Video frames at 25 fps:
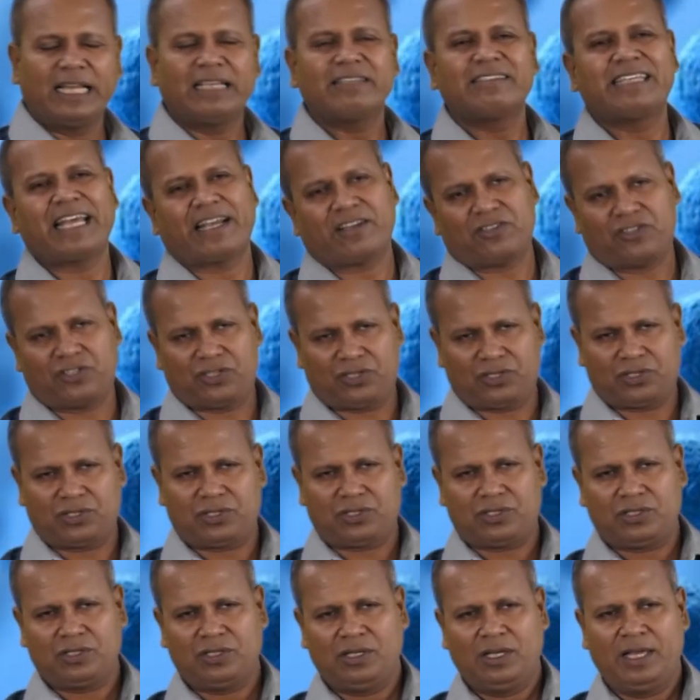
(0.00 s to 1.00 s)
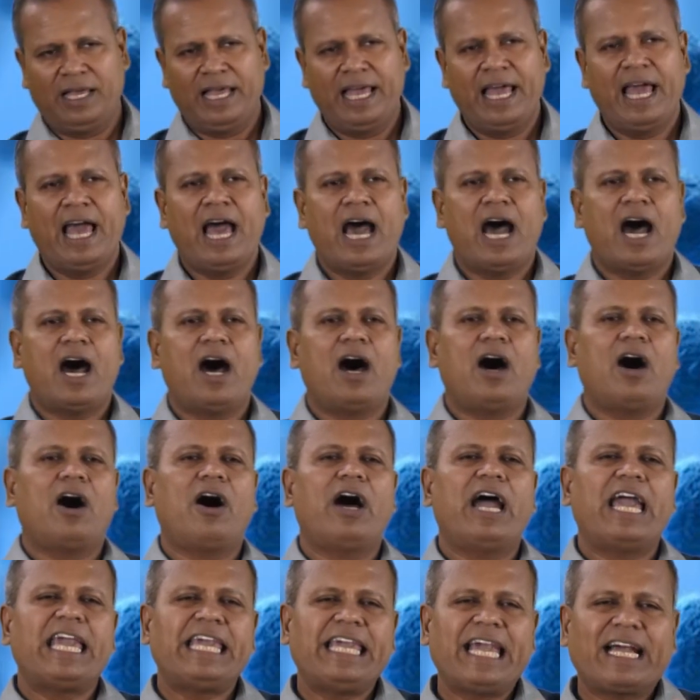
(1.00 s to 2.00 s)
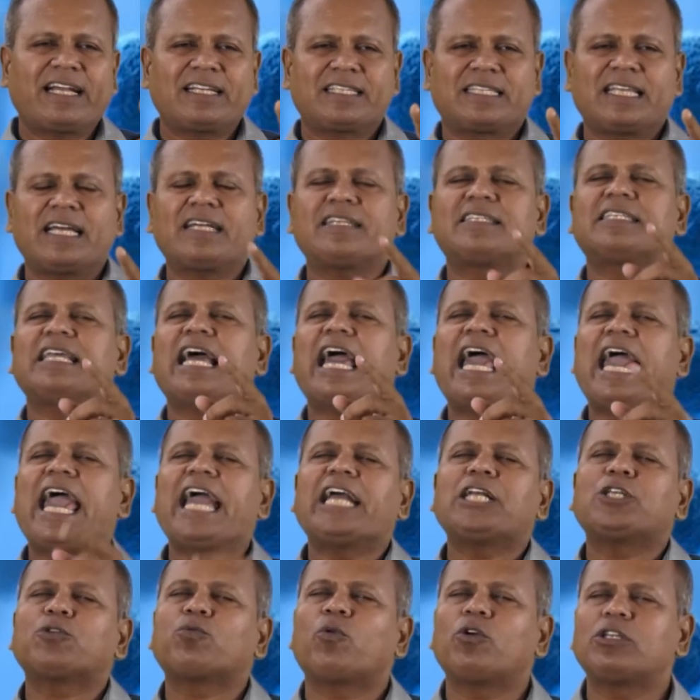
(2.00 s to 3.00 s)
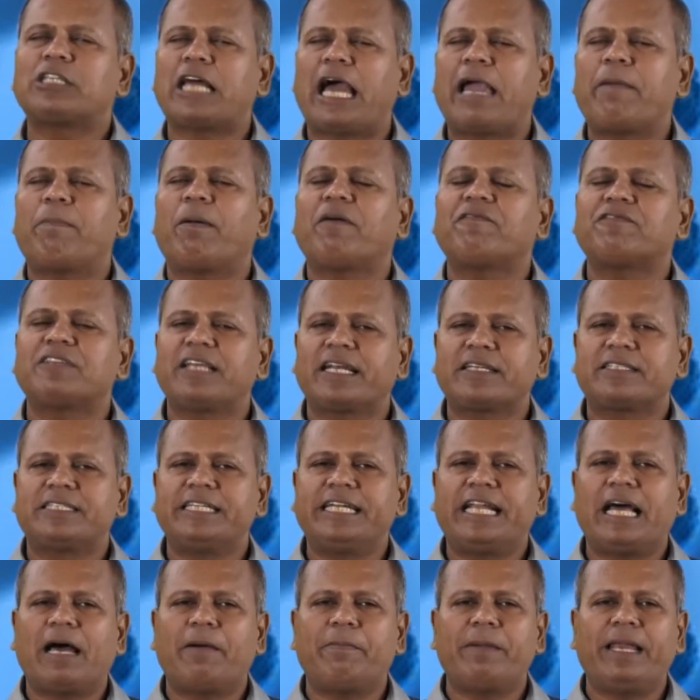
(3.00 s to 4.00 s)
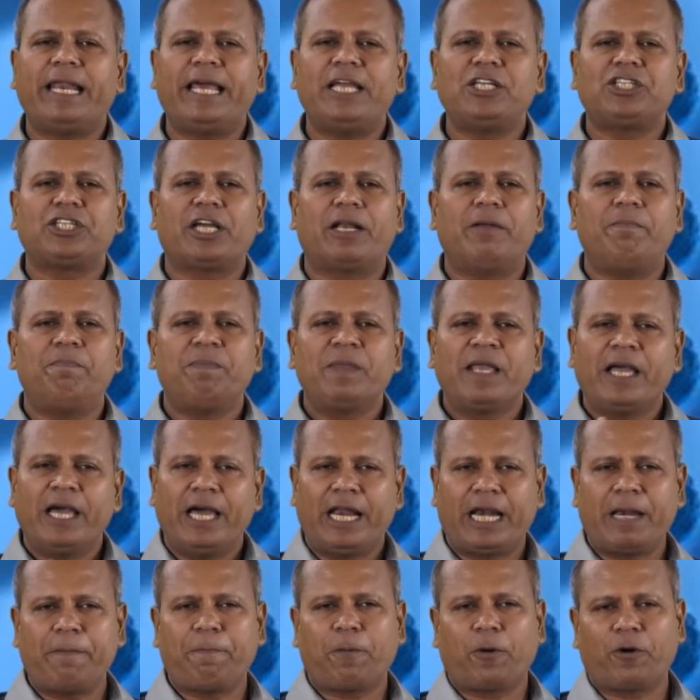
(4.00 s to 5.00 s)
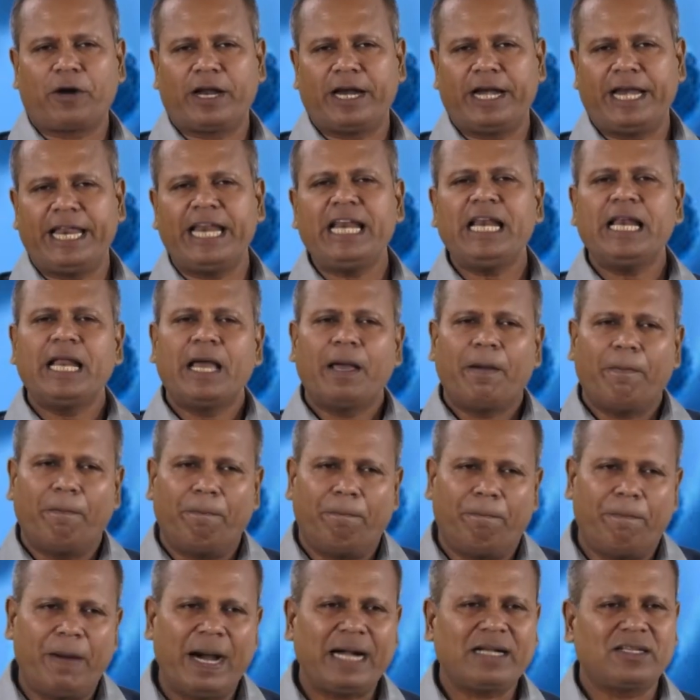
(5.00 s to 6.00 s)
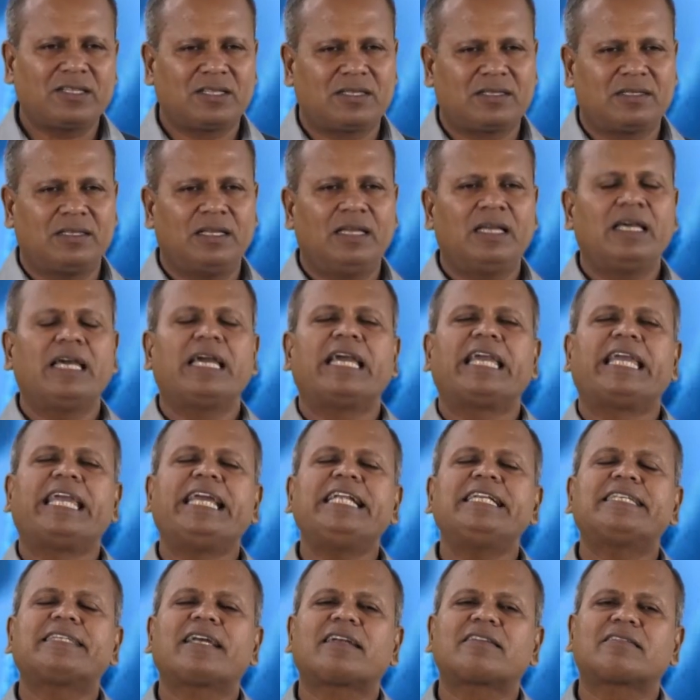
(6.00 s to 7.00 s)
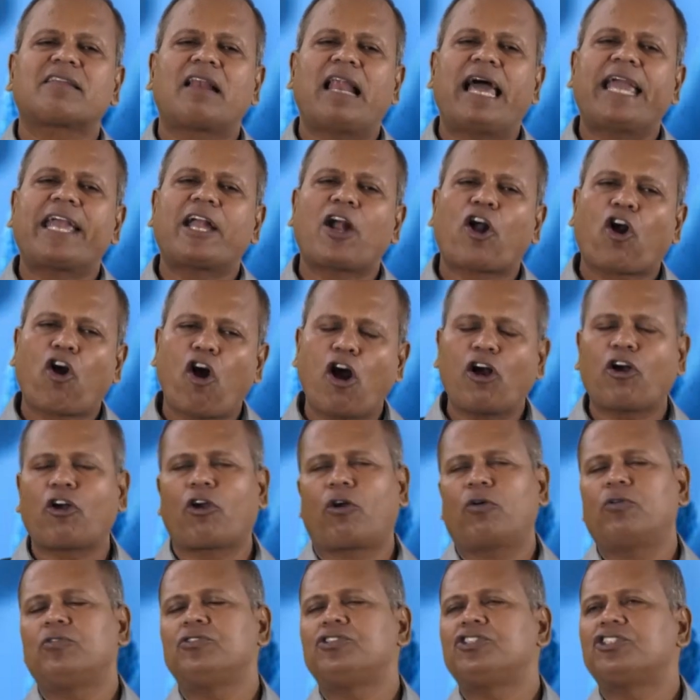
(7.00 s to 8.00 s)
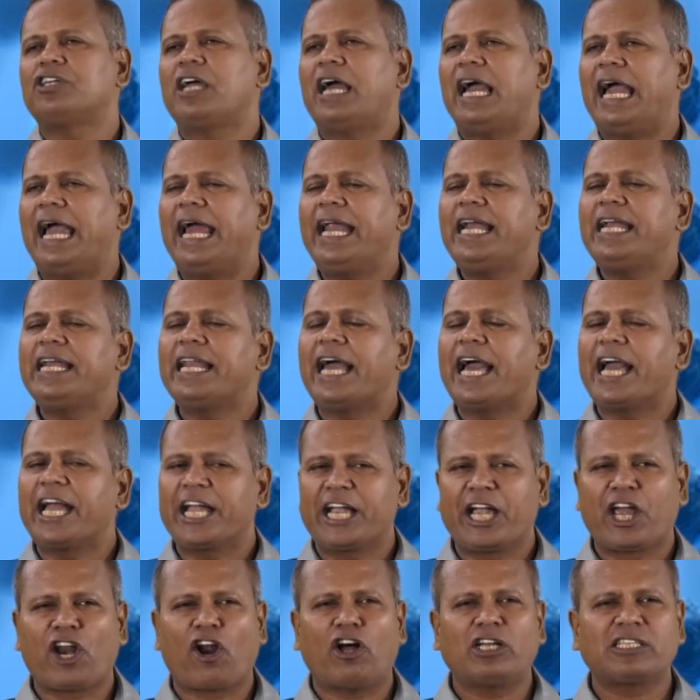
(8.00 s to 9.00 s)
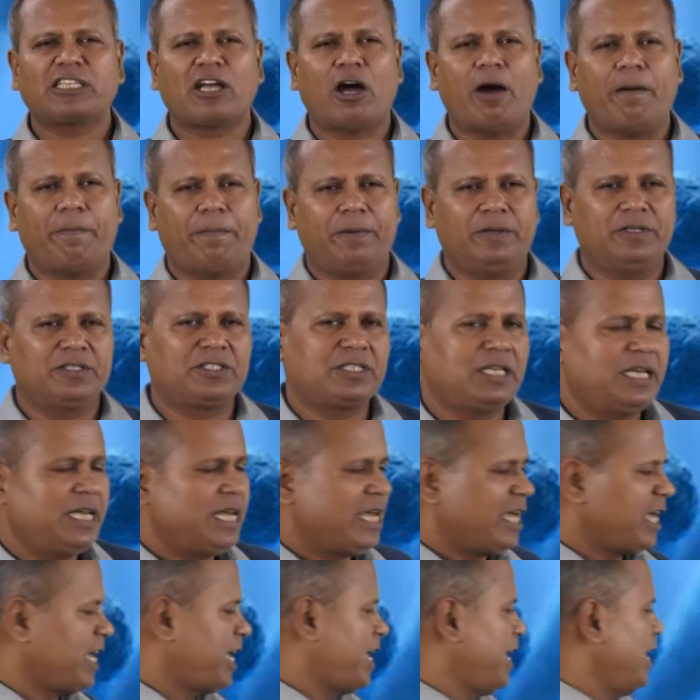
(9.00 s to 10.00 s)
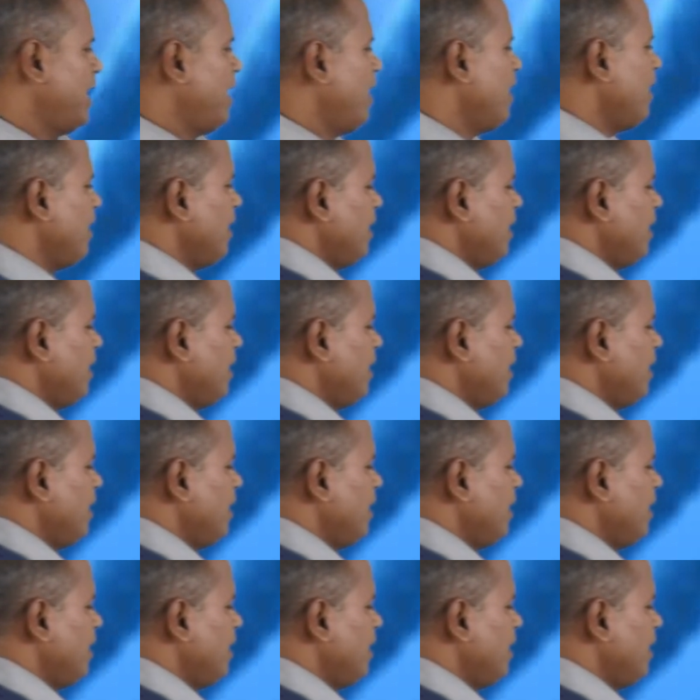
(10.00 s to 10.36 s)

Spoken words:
sex. XX, XO type of sex determination reported in bugs, insects like cockroach and grasshoppers. Here,